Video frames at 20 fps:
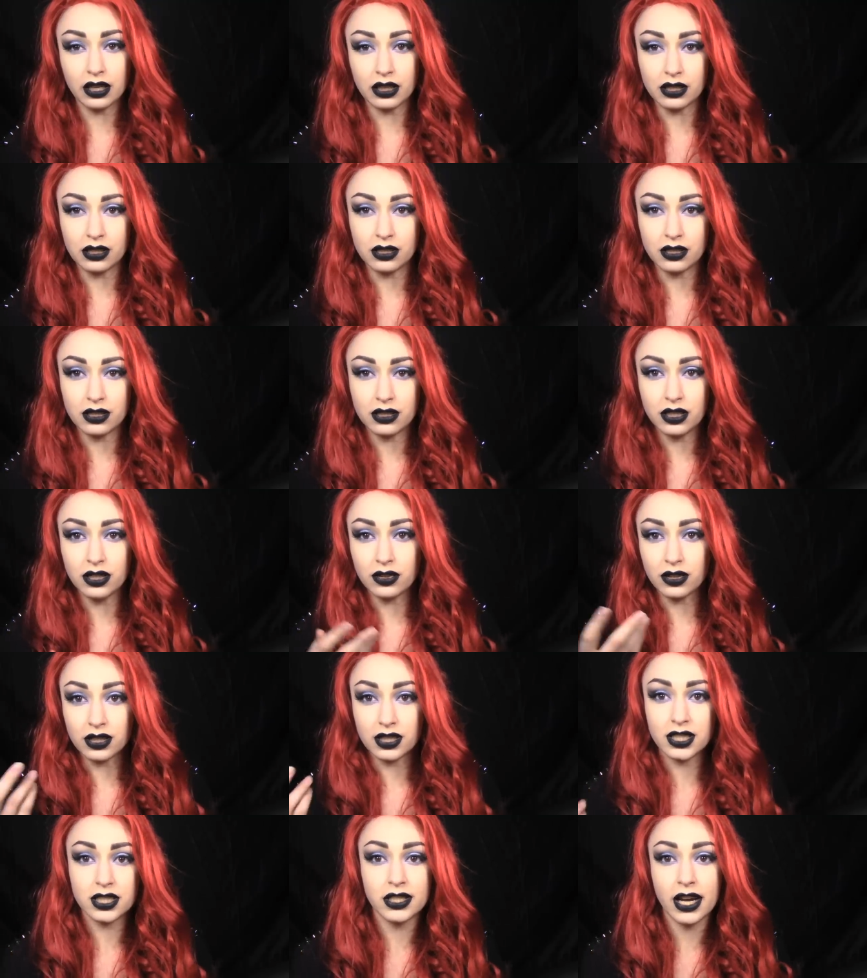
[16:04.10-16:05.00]
and you
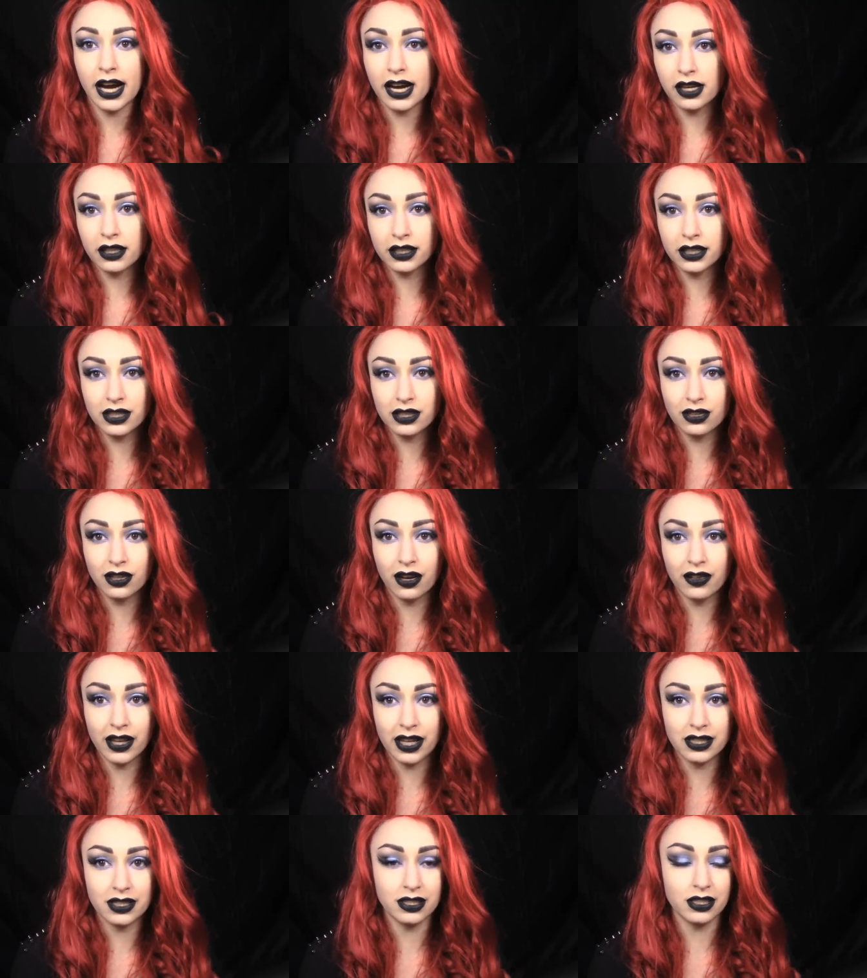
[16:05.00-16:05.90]
can style it and all
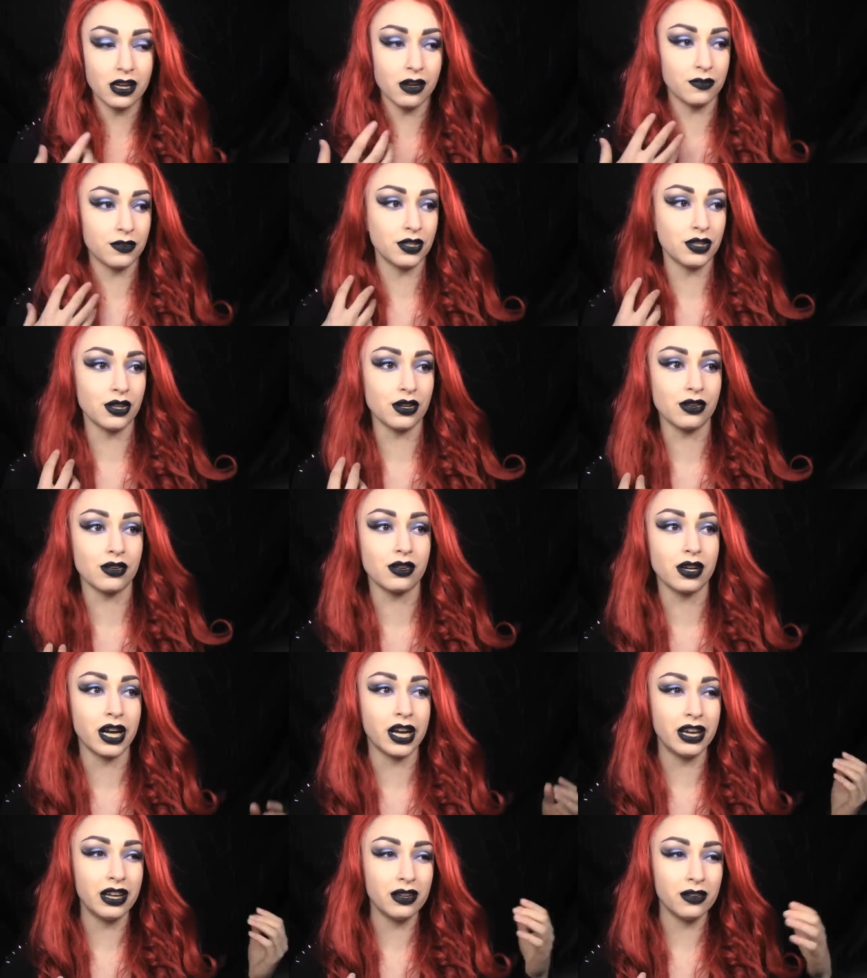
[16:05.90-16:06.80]
that stuff, so
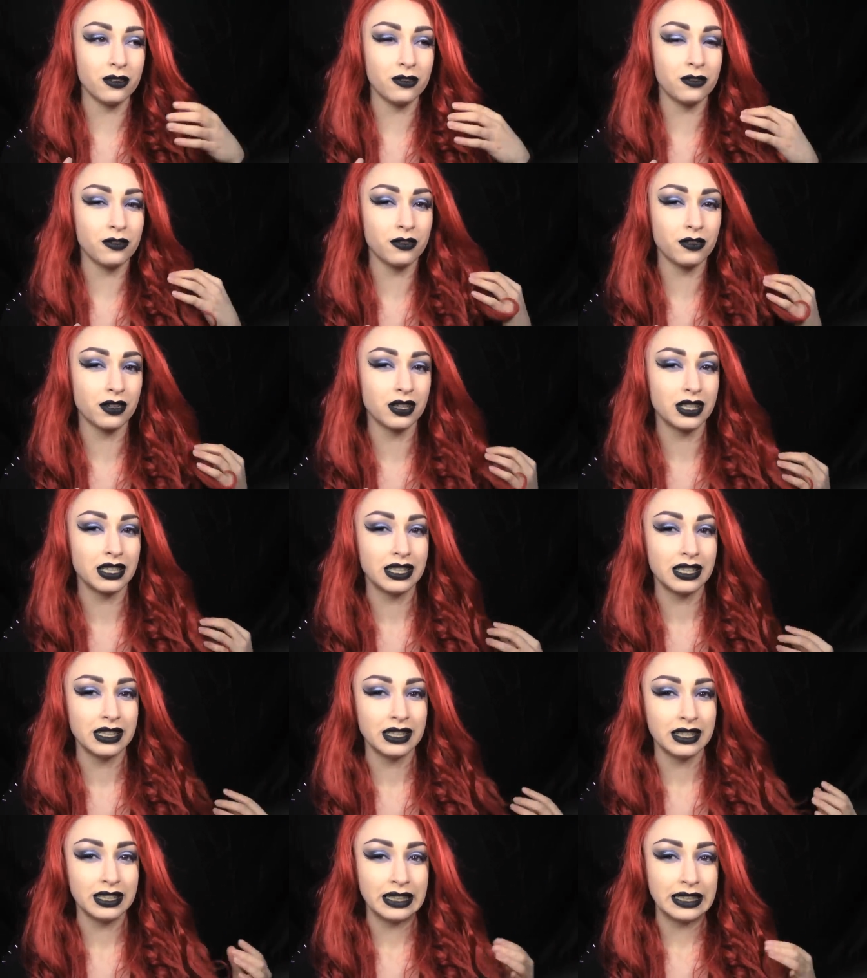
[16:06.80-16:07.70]
I have
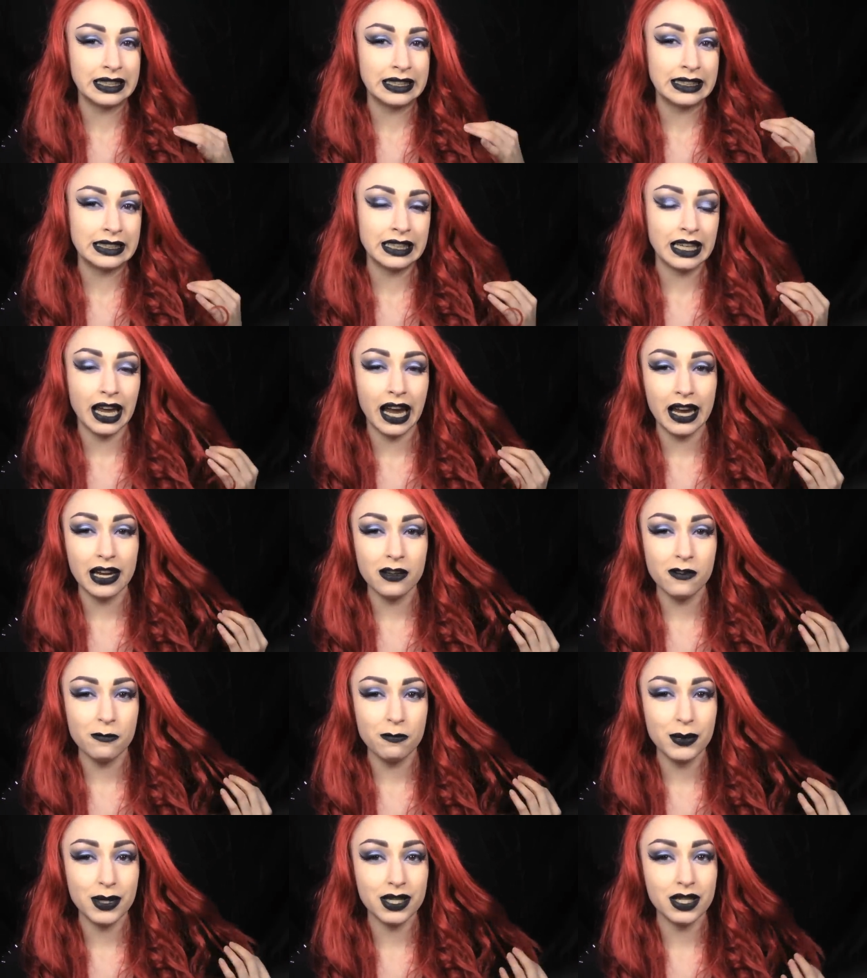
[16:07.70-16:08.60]
kind
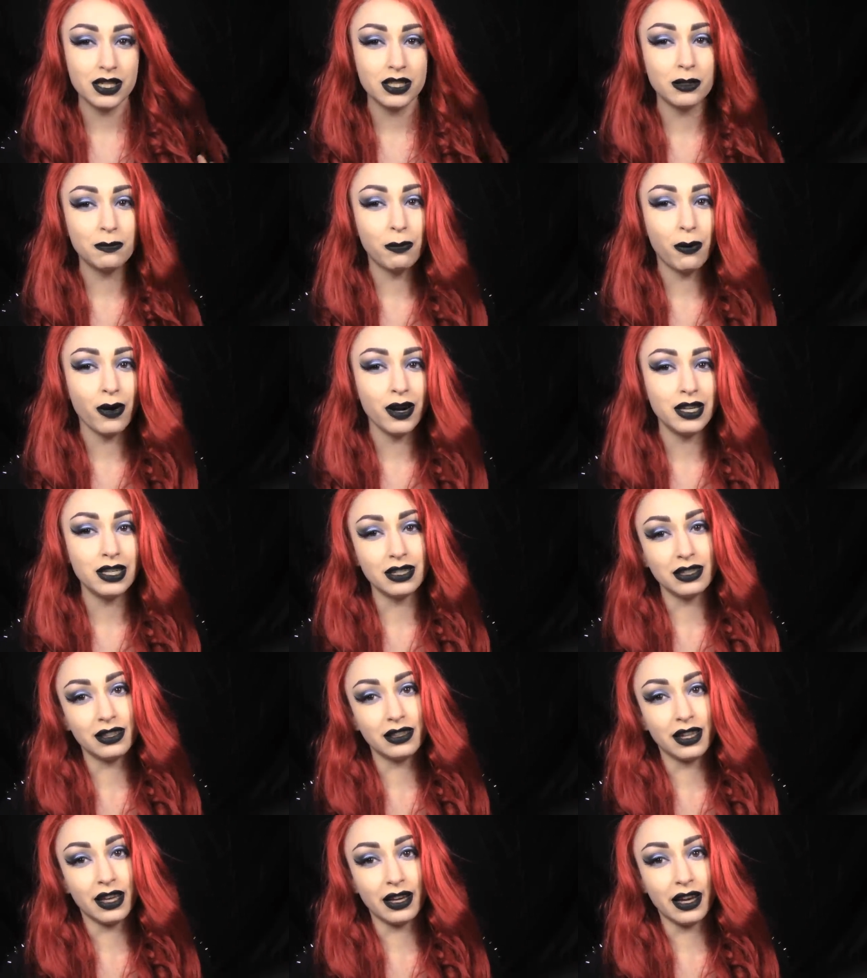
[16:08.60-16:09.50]
of been disappointed
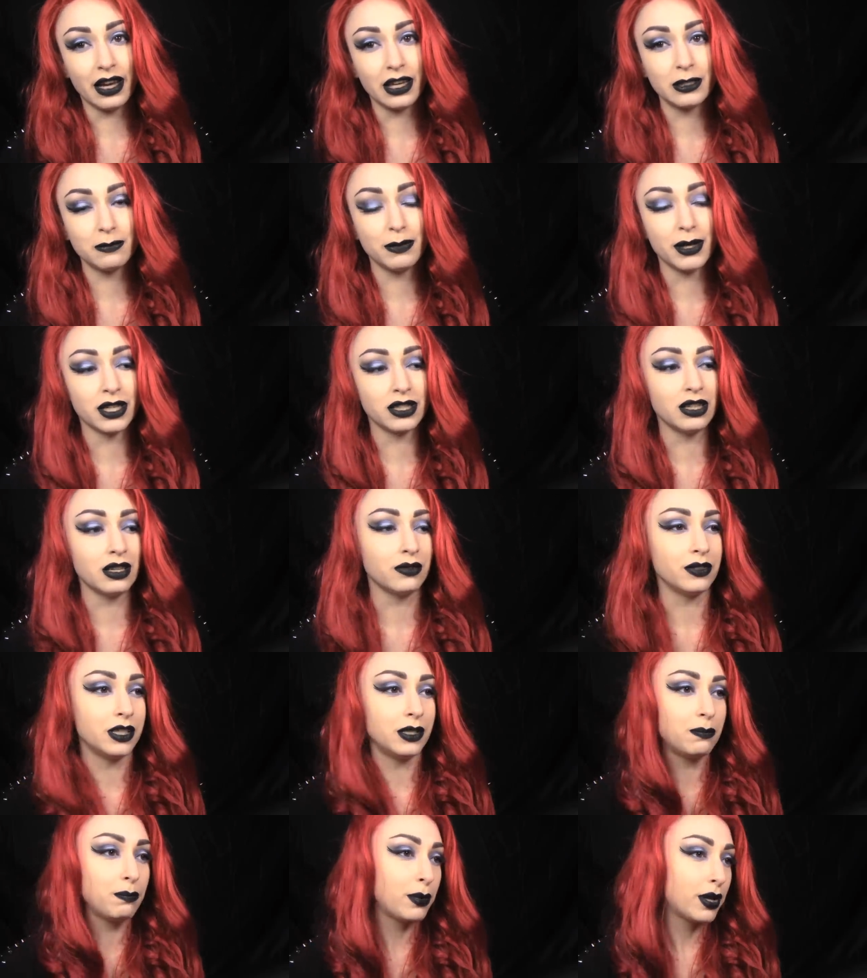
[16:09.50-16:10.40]
in that aspect of
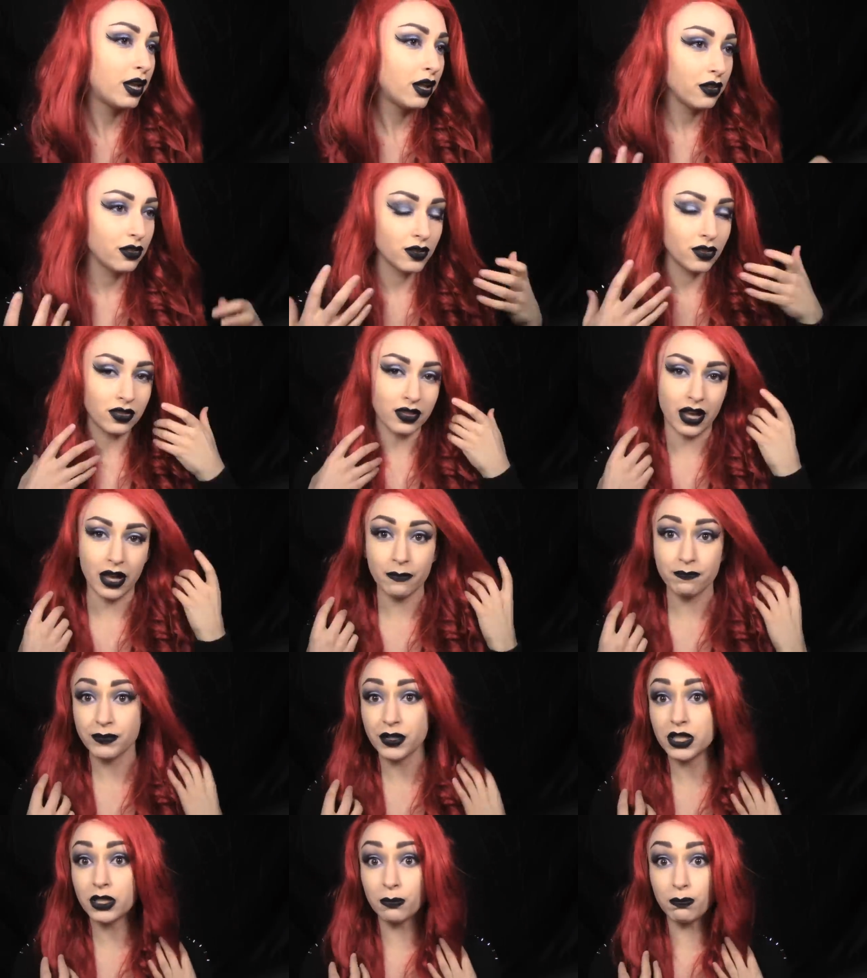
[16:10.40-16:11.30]
it. But other than that,
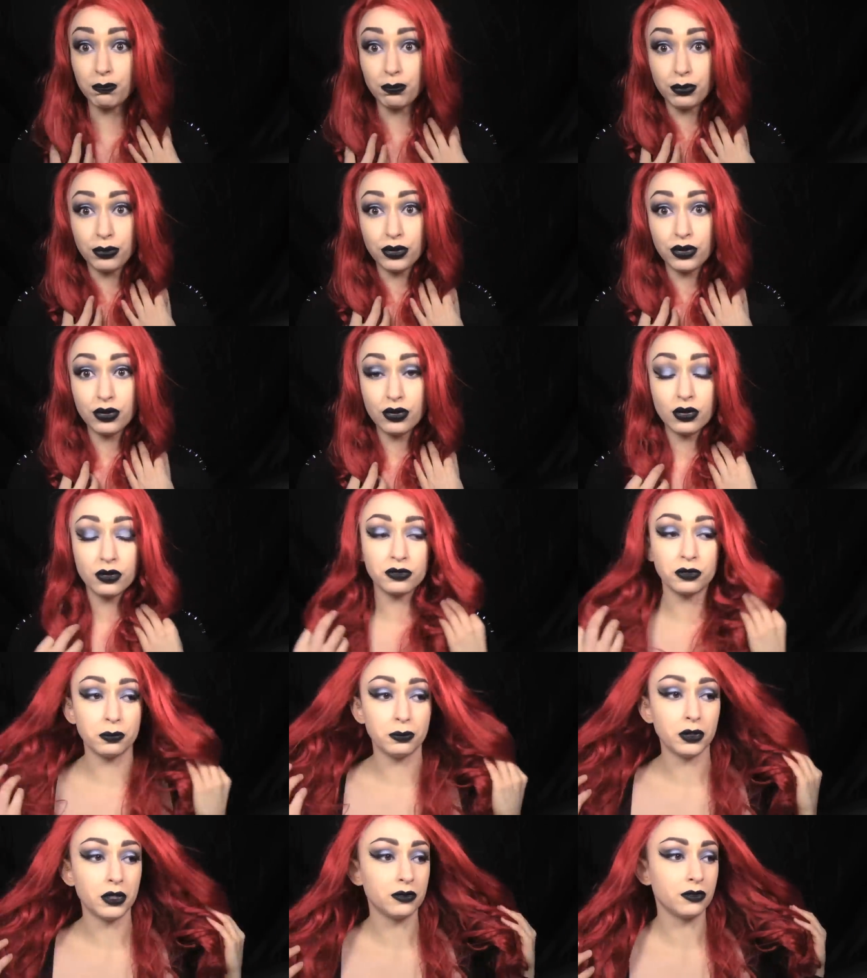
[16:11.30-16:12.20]
it's a
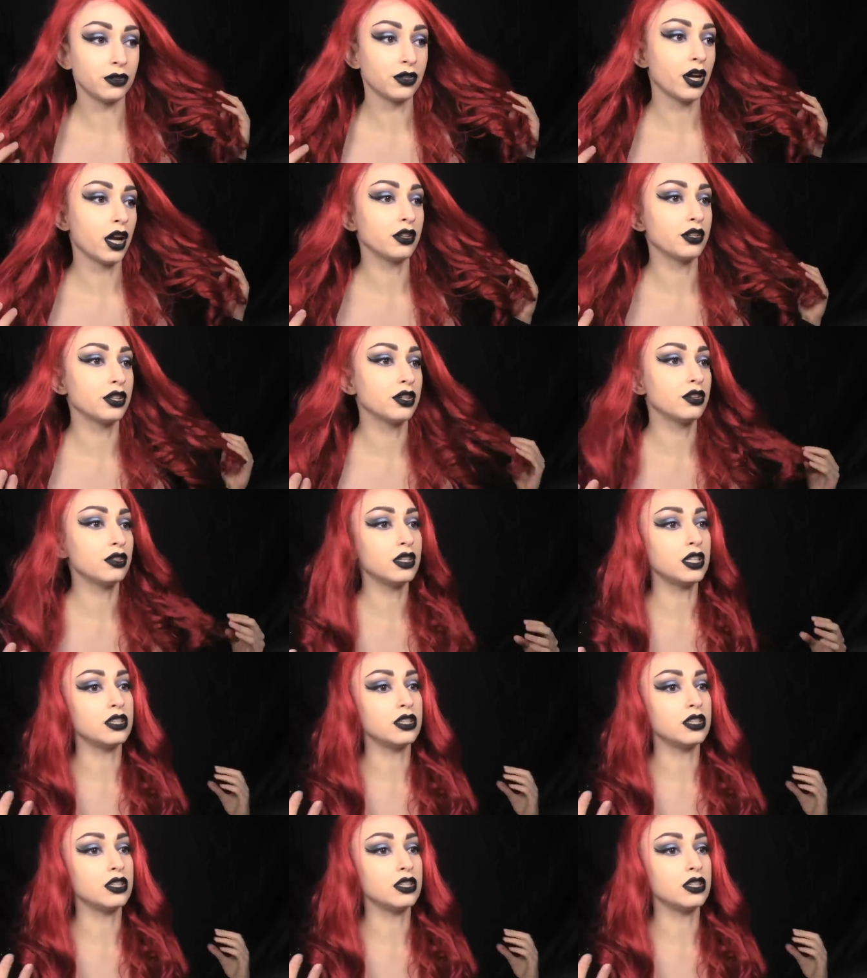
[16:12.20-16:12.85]
beautiful, beautiful color.